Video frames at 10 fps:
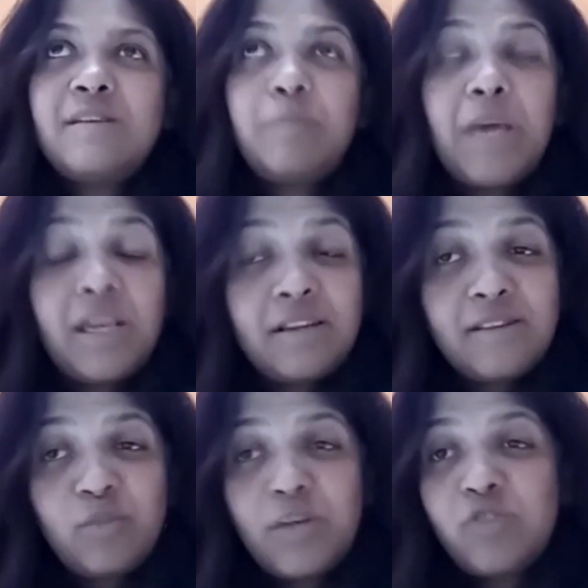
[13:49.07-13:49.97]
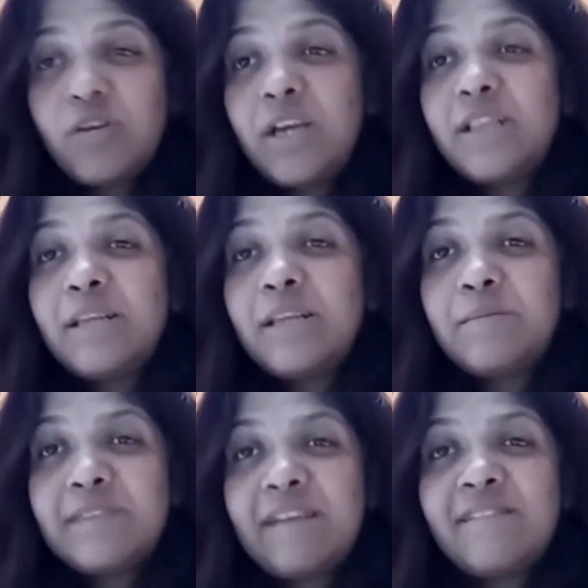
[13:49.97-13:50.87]
parents to educate
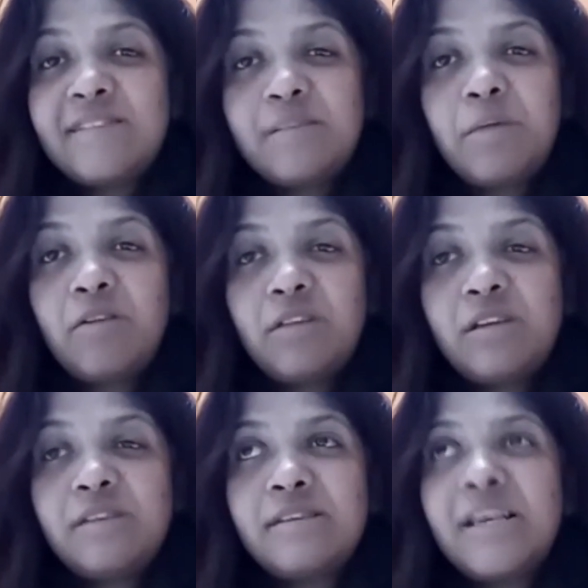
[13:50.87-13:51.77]
themselves about this.